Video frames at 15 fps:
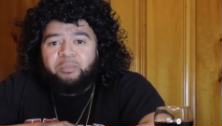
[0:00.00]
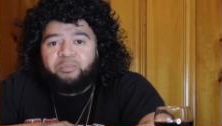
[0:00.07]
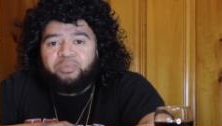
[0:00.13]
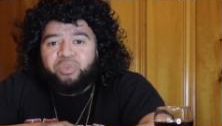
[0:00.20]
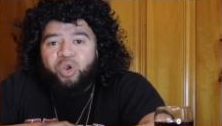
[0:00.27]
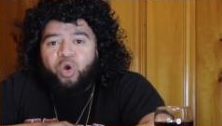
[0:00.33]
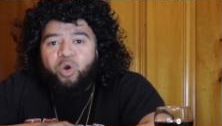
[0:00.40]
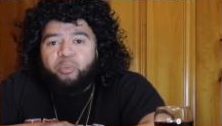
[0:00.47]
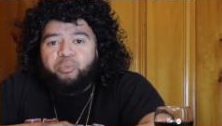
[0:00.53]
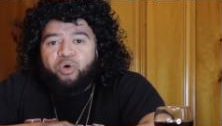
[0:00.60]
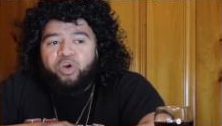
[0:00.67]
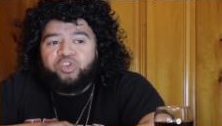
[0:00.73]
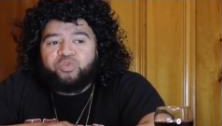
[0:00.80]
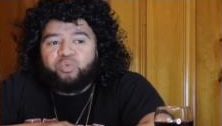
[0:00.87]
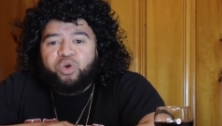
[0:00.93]
There are
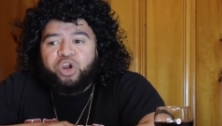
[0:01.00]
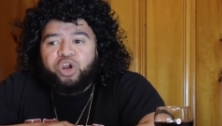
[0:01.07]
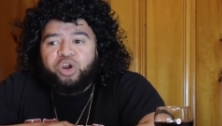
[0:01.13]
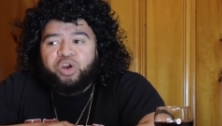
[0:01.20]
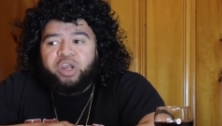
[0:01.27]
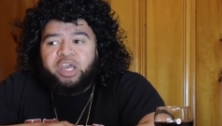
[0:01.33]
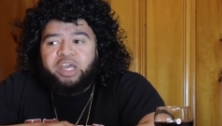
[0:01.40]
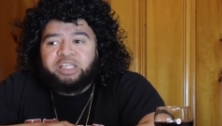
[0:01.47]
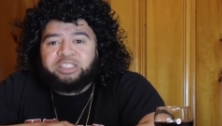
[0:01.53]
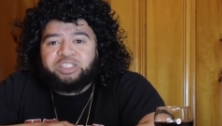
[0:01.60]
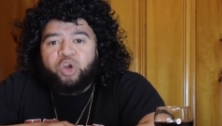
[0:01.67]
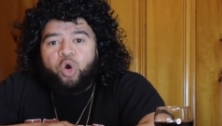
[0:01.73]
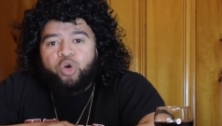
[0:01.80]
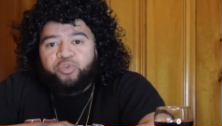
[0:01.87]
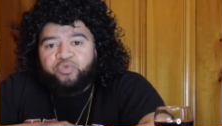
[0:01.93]
points where it's
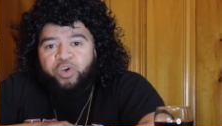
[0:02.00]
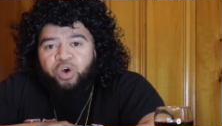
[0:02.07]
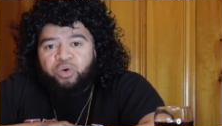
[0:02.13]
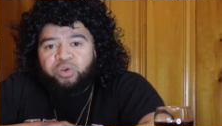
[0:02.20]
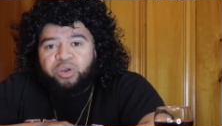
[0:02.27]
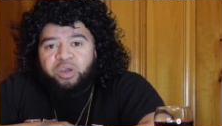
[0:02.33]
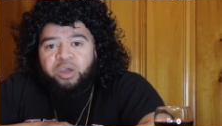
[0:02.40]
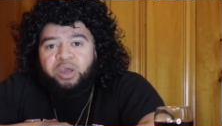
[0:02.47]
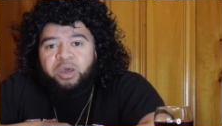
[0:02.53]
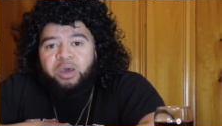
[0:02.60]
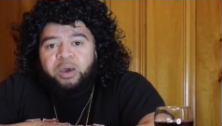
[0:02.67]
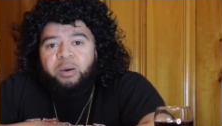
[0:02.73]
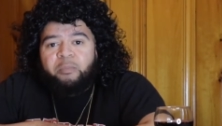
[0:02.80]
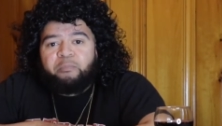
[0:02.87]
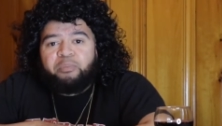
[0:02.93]
heartfelt,
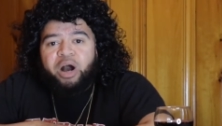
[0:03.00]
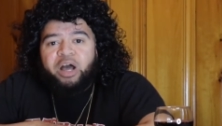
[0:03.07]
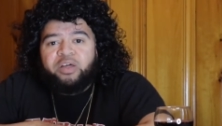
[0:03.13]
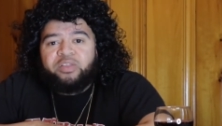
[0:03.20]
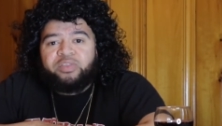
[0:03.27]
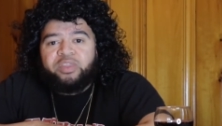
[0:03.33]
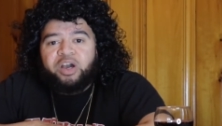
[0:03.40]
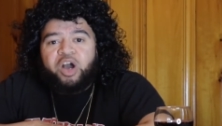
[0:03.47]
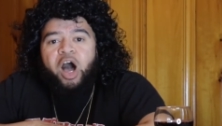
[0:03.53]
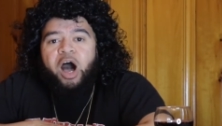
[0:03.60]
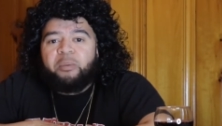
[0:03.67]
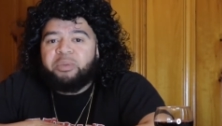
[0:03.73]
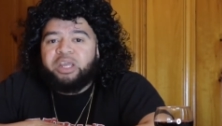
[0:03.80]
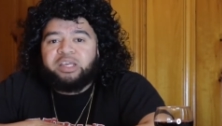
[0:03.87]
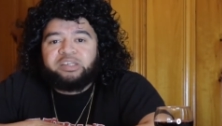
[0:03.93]
but the
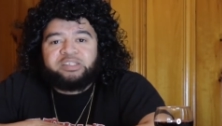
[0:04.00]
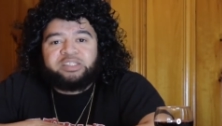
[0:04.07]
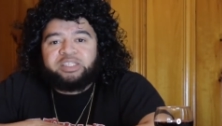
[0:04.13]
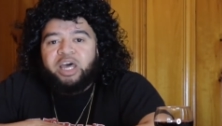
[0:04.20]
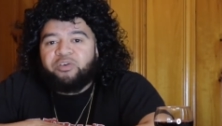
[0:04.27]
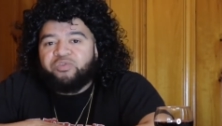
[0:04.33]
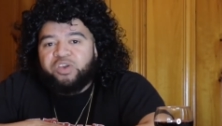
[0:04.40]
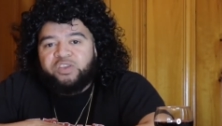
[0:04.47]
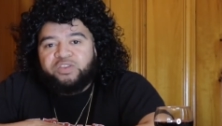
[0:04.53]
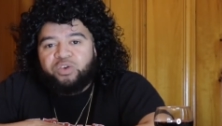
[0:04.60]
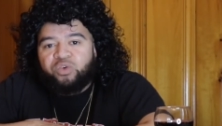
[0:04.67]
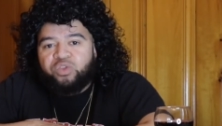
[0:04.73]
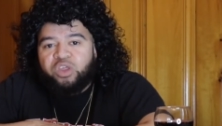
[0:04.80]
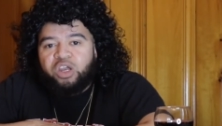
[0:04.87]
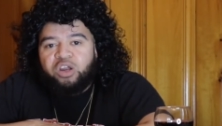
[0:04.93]
comedy is definitely
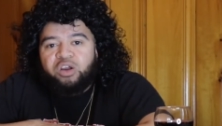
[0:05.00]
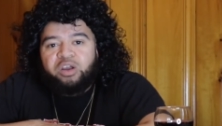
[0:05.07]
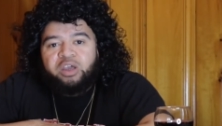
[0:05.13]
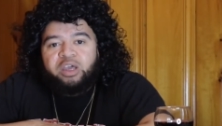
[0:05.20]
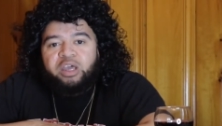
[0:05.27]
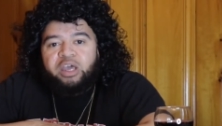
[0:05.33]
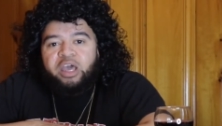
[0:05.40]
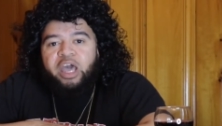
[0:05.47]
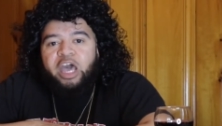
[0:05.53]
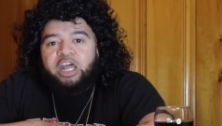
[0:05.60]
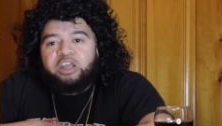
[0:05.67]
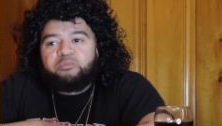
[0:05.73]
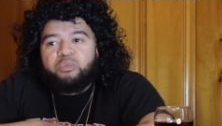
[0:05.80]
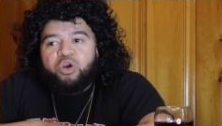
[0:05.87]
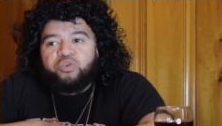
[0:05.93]
still there.
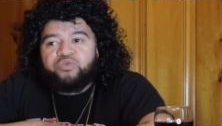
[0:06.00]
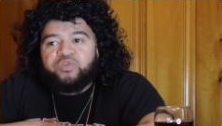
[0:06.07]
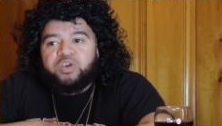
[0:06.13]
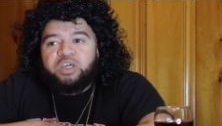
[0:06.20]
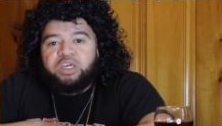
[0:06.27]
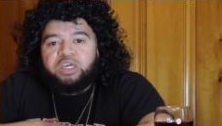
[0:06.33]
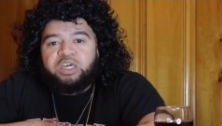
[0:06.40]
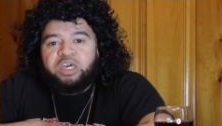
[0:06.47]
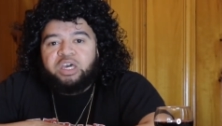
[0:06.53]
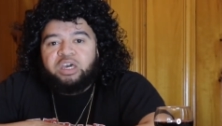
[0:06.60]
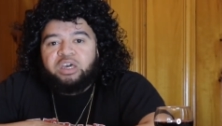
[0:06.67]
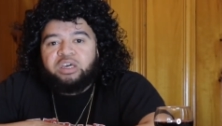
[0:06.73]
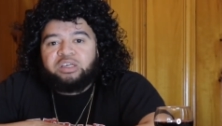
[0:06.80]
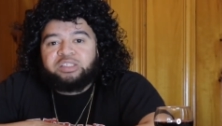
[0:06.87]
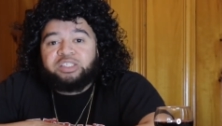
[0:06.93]
Eddie Murphy
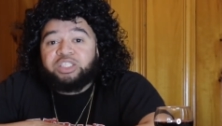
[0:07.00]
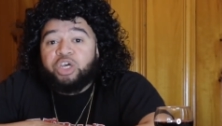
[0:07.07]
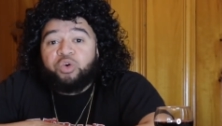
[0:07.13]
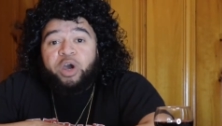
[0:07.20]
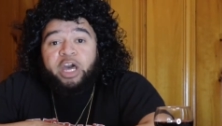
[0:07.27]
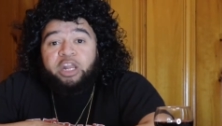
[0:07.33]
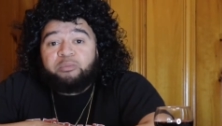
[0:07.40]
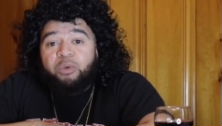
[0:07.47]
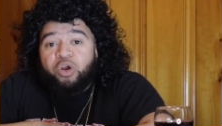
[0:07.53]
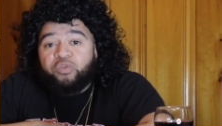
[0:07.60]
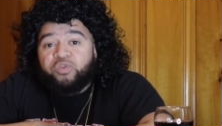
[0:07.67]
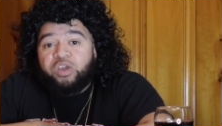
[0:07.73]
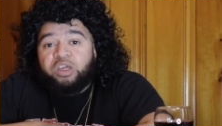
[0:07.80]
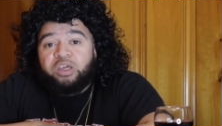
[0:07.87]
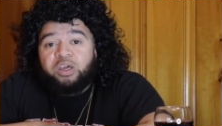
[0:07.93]
is still Eddie
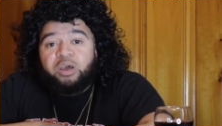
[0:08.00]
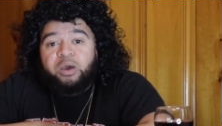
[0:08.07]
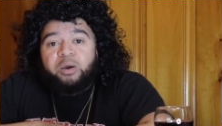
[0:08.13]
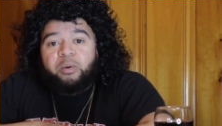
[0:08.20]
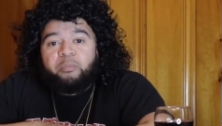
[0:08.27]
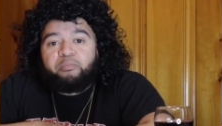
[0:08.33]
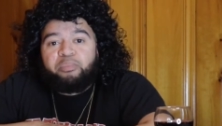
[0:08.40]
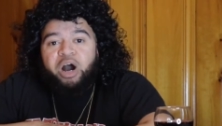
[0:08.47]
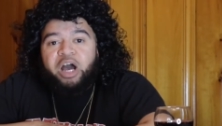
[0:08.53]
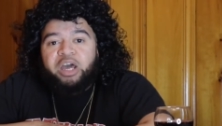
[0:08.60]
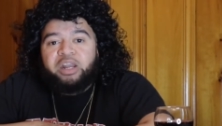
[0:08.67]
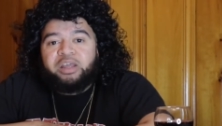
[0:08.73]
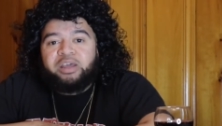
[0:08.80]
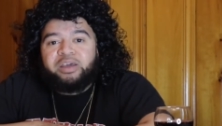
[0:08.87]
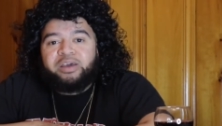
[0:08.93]
Murphy,
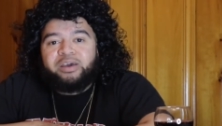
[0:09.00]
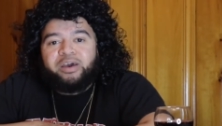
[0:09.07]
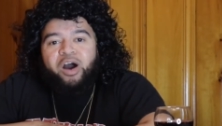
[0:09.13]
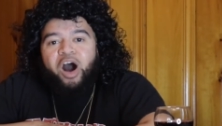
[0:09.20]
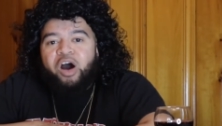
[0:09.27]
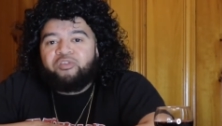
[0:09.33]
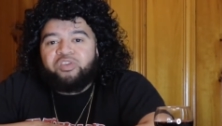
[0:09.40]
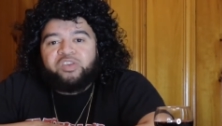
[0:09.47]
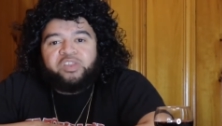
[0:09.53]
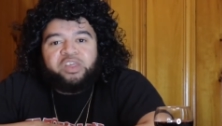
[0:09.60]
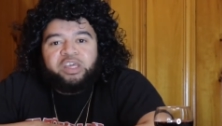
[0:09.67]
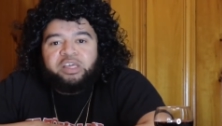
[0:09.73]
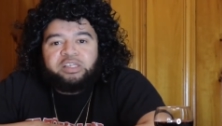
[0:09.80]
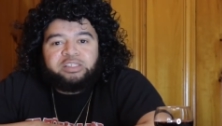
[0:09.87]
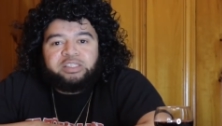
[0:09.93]
but
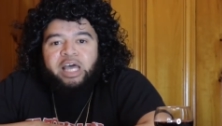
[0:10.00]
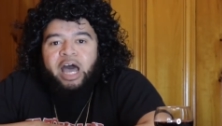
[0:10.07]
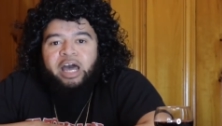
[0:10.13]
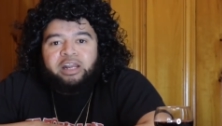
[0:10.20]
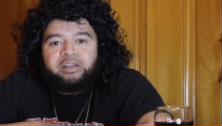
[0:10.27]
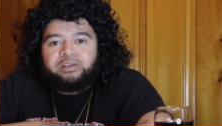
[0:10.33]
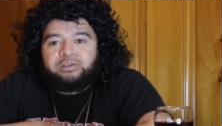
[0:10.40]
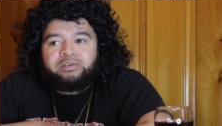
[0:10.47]
obviously he's not